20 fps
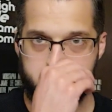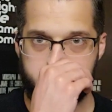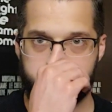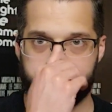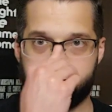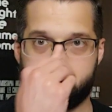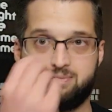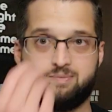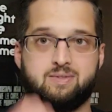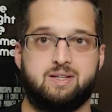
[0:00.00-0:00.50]

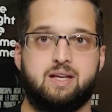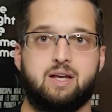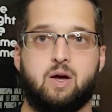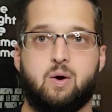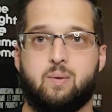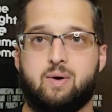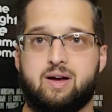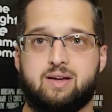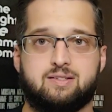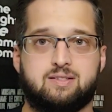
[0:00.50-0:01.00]
And, you
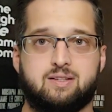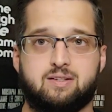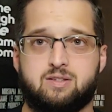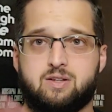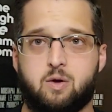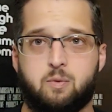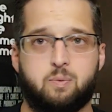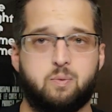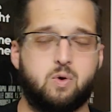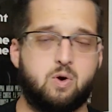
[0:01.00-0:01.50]
know, I
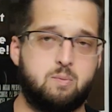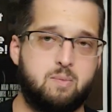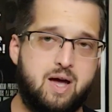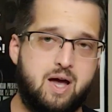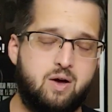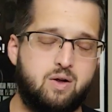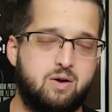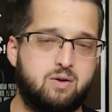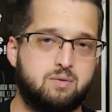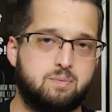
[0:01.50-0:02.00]
said, don't throw them
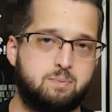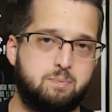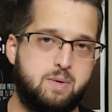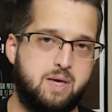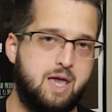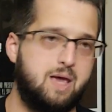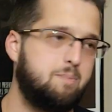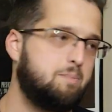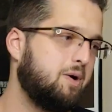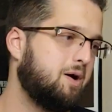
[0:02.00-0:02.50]
out, I'll
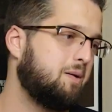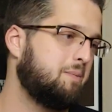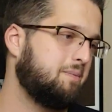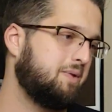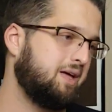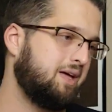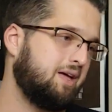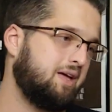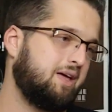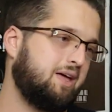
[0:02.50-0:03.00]
keep
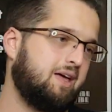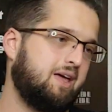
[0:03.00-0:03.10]
them.